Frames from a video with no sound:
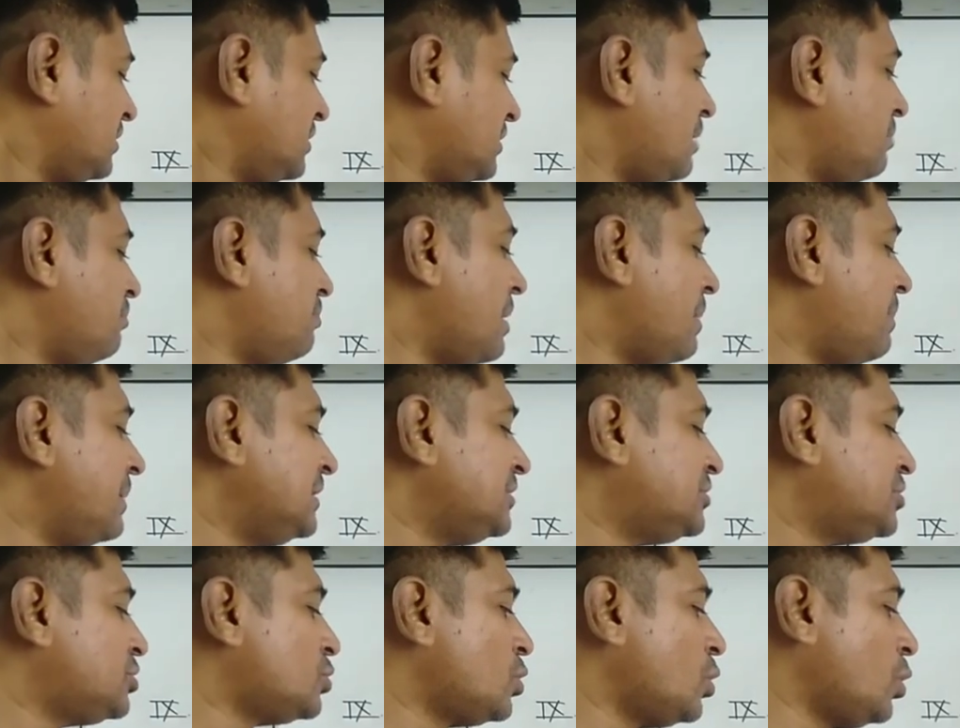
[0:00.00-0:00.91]
The
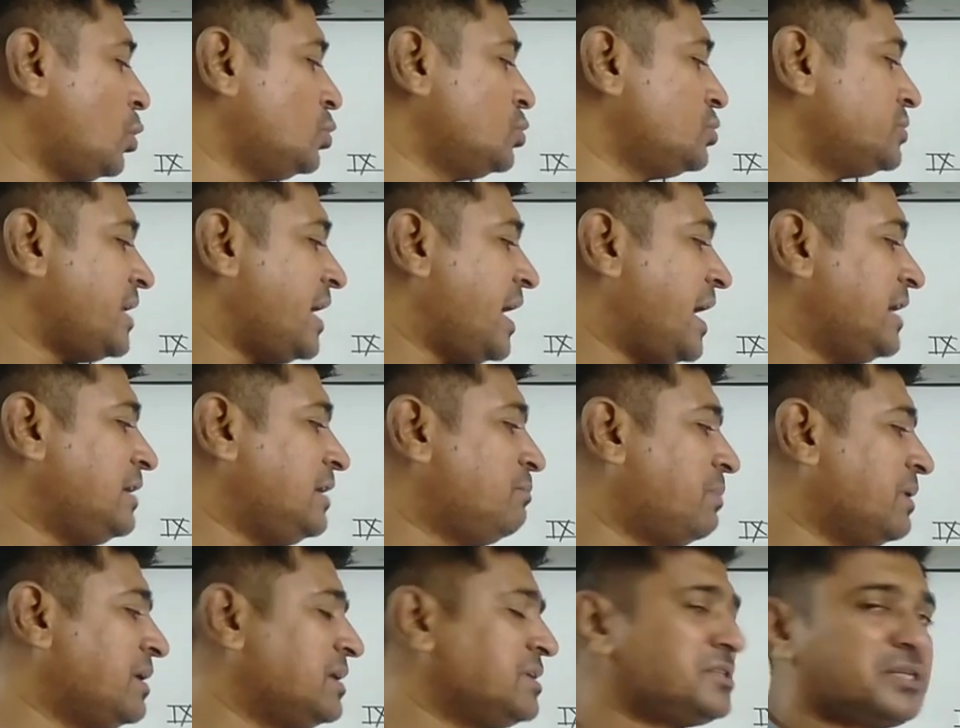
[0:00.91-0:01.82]
bubbles rose and
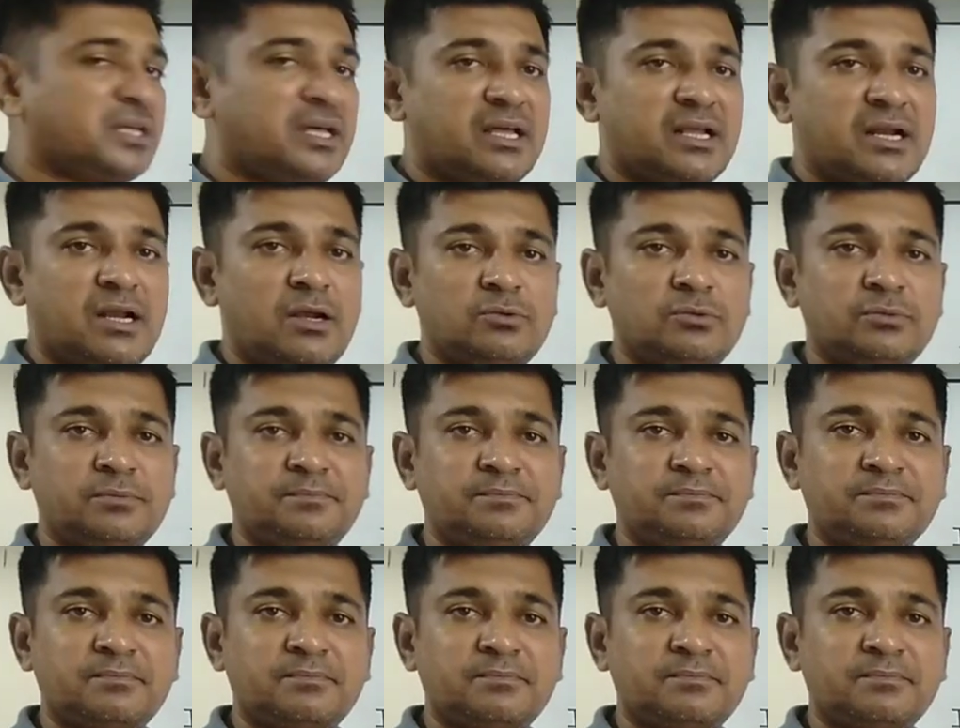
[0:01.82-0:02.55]
burst around.